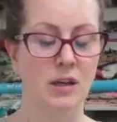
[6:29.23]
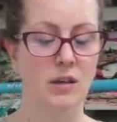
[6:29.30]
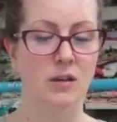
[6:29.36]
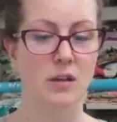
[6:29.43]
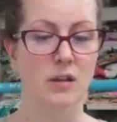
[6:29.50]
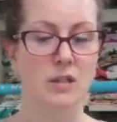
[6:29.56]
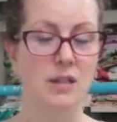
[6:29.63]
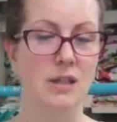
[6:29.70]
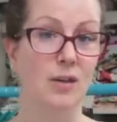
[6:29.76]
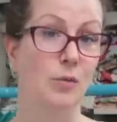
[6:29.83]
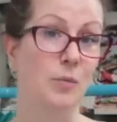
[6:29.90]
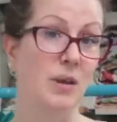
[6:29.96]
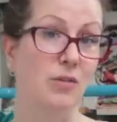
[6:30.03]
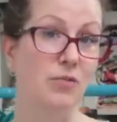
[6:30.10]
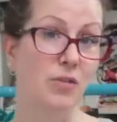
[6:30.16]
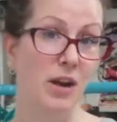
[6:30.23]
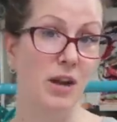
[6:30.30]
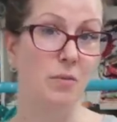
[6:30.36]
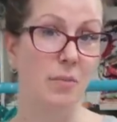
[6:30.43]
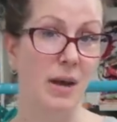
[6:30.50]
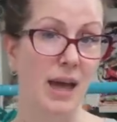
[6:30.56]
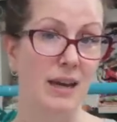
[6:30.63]
Because it would be
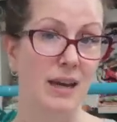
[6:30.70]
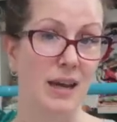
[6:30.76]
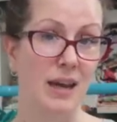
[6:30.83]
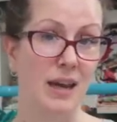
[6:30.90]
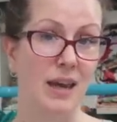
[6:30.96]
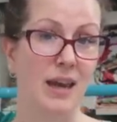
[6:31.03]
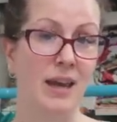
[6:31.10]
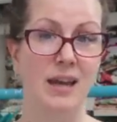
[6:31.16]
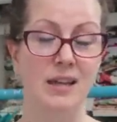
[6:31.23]
Franken-patterning